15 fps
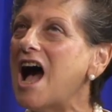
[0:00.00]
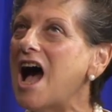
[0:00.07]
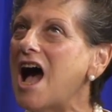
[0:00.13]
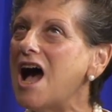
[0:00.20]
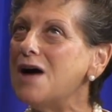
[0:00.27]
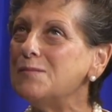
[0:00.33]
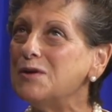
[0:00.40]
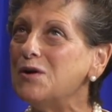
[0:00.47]

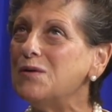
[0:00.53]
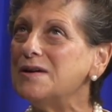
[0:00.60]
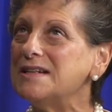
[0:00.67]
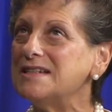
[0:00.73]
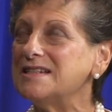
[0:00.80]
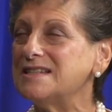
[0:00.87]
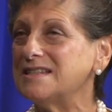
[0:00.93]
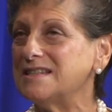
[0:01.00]
I'm going
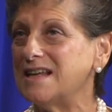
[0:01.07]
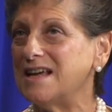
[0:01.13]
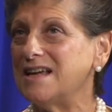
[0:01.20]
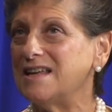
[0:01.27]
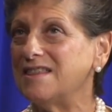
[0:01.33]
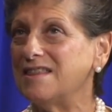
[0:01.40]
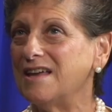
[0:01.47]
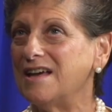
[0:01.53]
to say
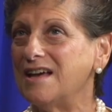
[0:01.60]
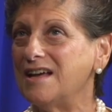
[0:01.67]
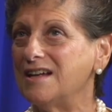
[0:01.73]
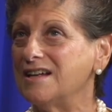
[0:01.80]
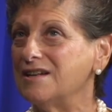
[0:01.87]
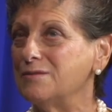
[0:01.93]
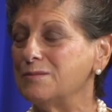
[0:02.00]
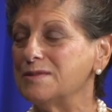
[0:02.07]
that
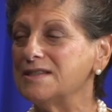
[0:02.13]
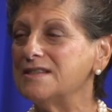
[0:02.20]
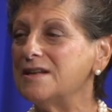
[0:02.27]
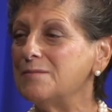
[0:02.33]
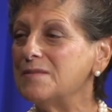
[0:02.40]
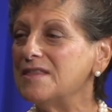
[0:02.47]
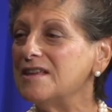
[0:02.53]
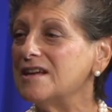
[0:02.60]
it was
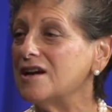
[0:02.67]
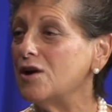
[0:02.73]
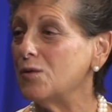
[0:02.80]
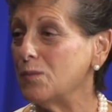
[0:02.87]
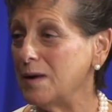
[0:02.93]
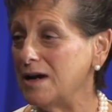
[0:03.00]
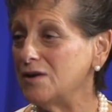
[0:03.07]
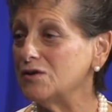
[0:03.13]
something
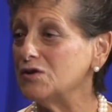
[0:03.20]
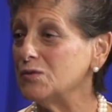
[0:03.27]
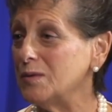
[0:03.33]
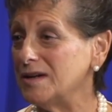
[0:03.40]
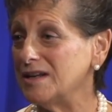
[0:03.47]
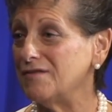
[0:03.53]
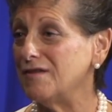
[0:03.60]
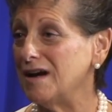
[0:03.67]
around
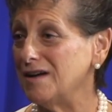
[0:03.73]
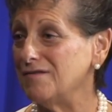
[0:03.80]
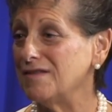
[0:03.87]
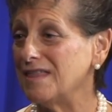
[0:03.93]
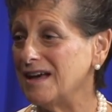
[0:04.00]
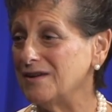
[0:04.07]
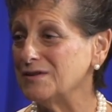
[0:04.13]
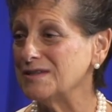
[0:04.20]
twenty-five
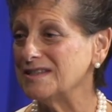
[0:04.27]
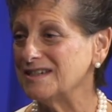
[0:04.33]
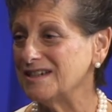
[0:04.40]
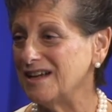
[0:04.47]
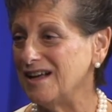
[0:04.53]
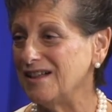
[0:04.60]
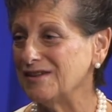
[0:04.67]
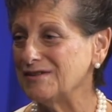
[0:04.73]
thousand
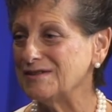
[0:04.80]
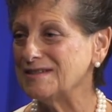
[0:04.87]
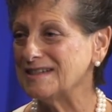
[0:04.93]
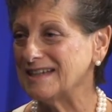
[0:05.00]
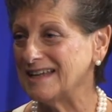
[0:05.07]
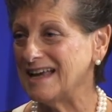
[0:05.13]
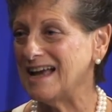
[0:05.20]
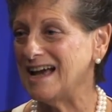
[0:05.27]
dollars in
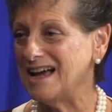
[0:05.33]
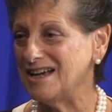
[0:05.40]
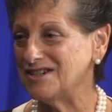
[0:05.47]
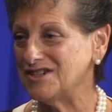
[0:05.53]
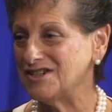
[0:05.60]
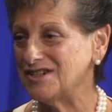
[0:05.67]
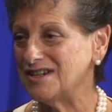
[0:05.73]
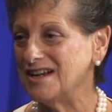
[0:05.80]
cash.
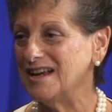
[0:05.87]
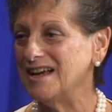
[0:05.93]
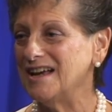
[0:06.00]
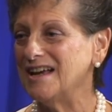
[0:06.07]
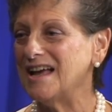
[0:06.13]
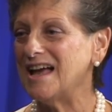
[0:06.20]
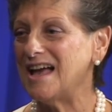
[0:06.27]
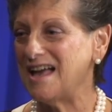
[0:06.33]
Yeah,
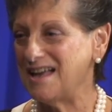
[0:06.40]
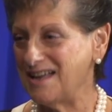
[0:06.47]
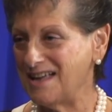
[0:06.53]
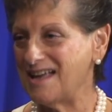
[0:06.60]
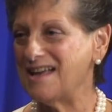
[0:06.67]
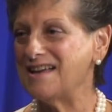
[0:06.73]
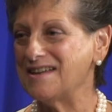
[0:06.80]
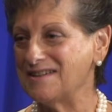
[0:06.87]

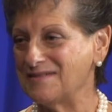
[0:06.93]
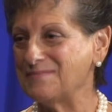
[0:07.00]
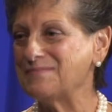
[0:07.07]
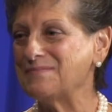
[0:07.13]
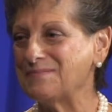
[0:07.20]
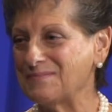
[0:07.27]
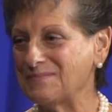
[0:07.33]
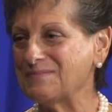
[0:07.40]
so that's what I
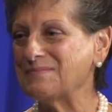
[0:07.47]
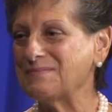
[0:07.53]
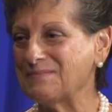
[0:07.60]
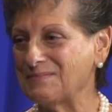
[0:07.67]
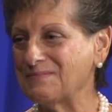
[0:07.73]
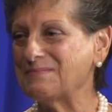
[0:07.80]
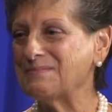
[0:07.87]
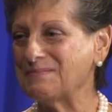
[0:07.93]
recall
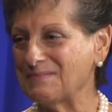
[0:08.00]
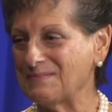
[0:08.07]
too, between